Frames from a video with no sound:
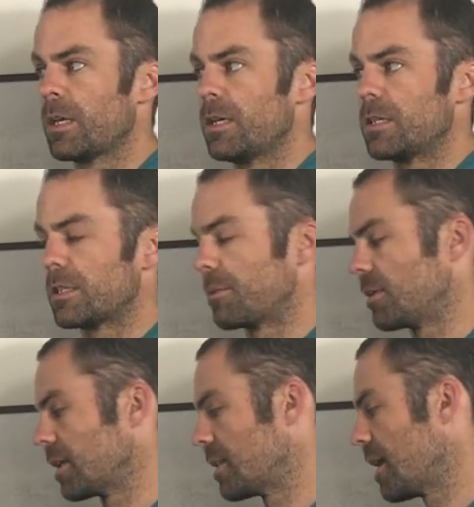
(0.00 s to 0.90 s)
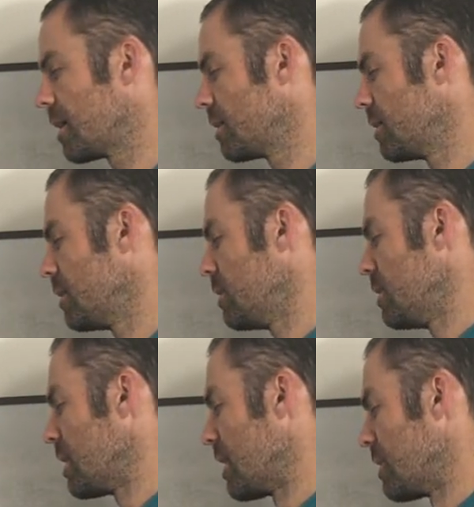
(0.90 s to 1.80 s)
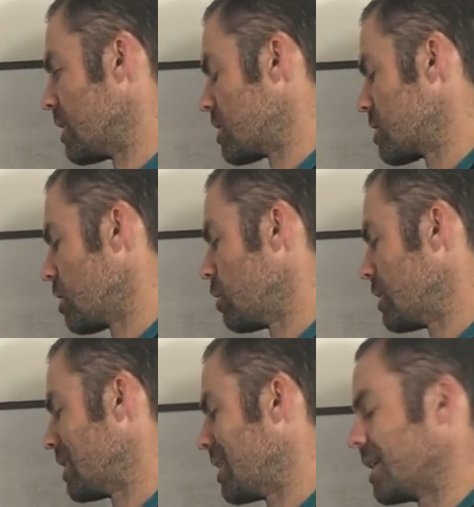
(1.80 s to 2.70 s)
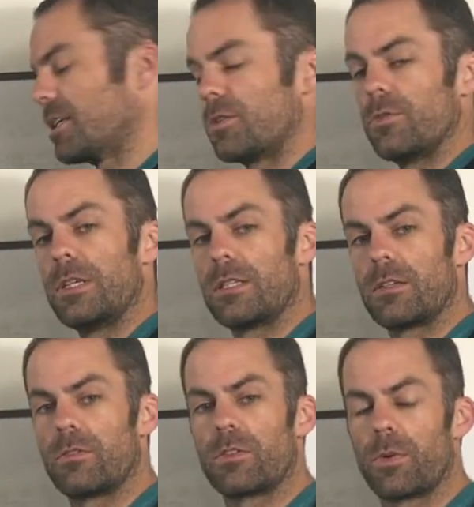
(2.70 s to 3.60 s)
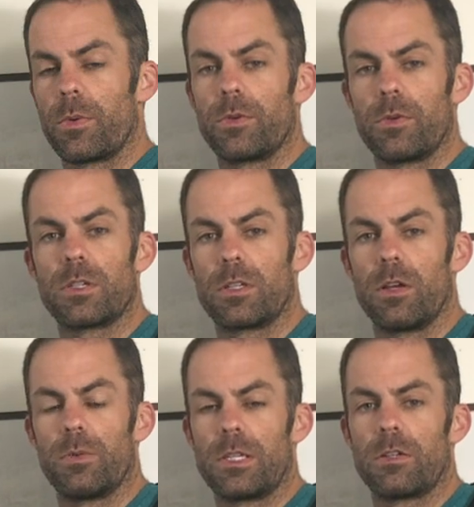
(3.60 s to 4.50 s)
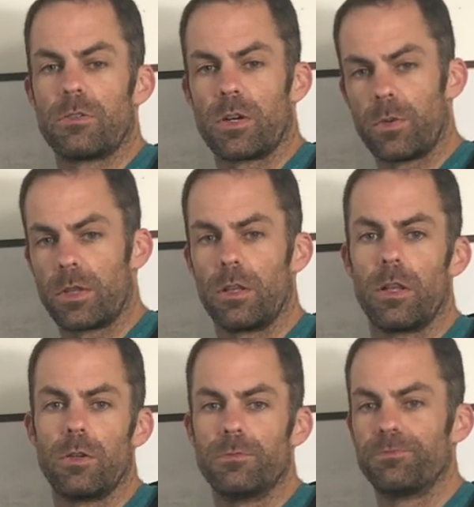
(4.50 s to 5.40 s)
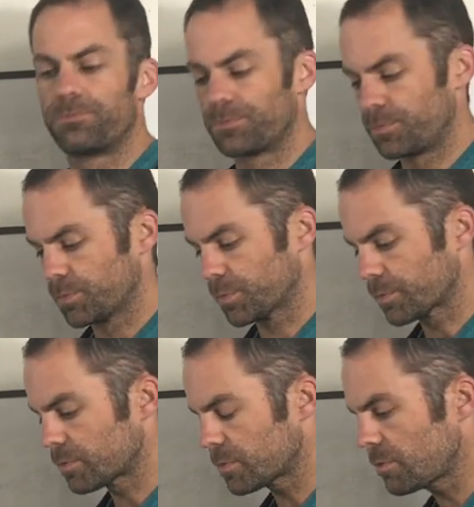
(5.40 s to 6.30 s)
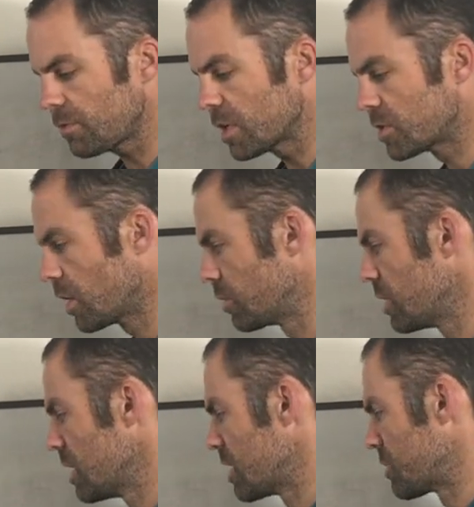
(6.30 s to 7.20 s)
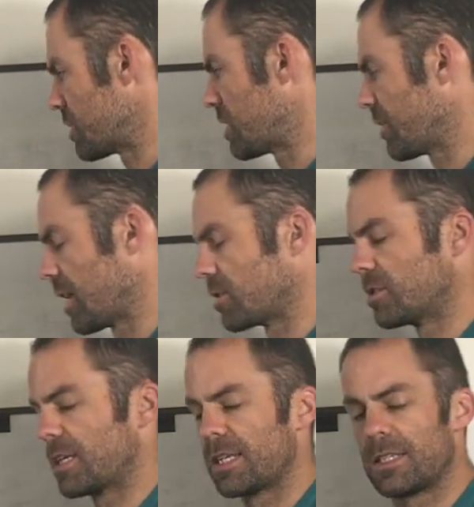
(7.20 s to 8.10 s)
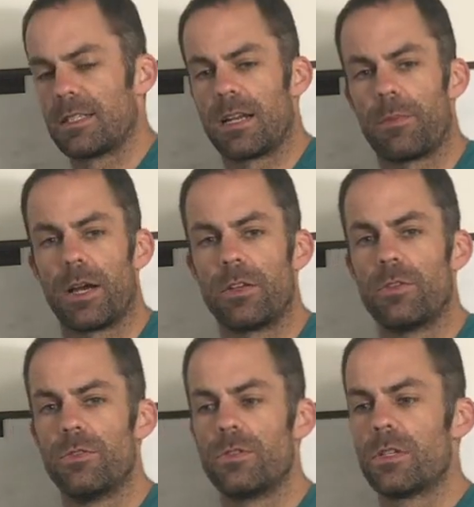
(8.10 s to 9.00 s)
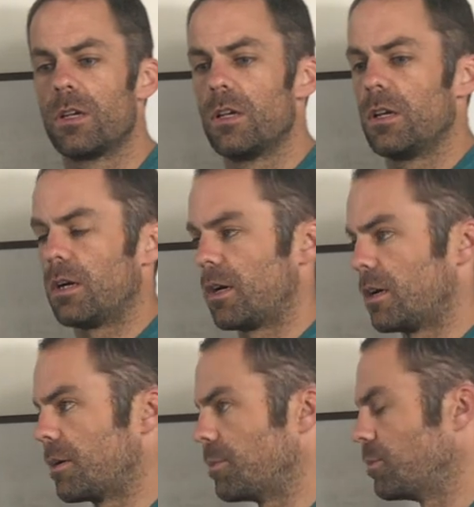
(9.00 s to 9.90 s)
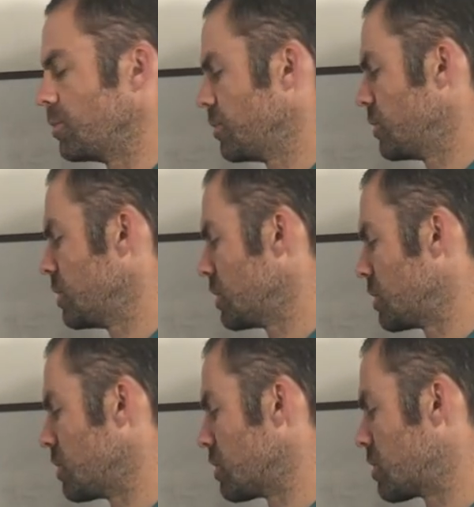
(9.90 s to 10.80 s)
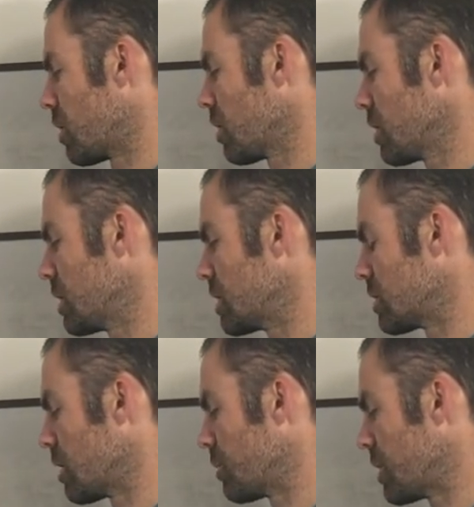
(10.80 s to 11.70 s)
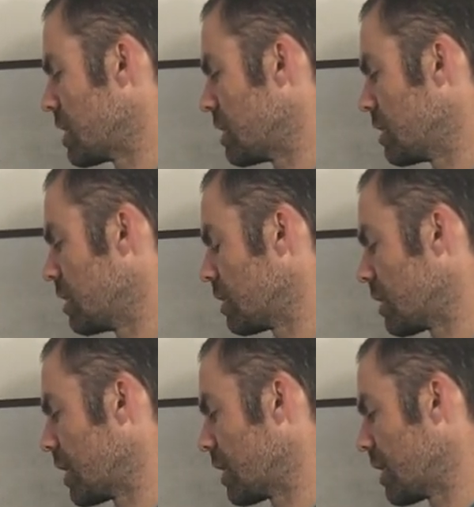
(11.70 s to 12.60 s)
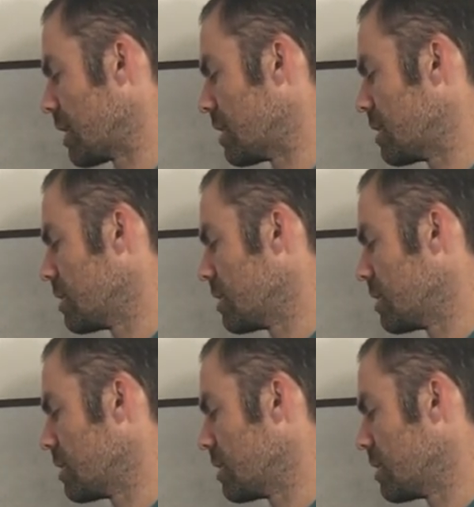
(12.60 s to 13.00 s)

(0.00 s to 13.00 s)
something like that, and then slowly getting into eccentrics where we're doing a slow eccentric with a load. So specific exercises that I might use to start is going to be like a